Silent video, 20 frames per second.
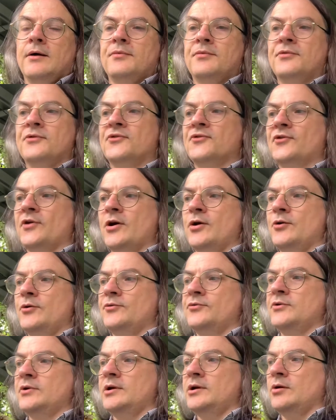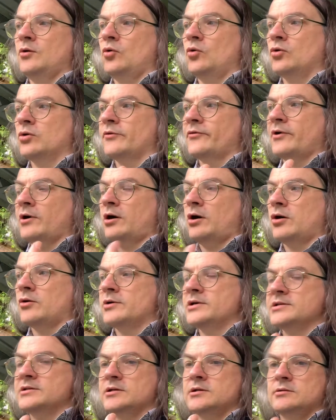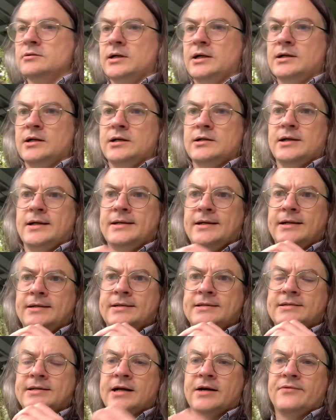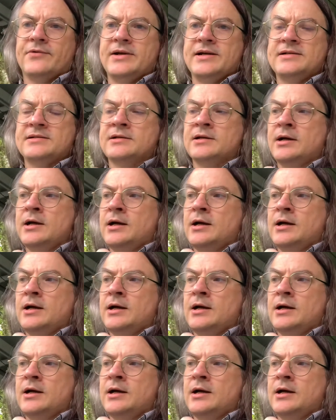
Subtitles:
so all of the horrors and discoveries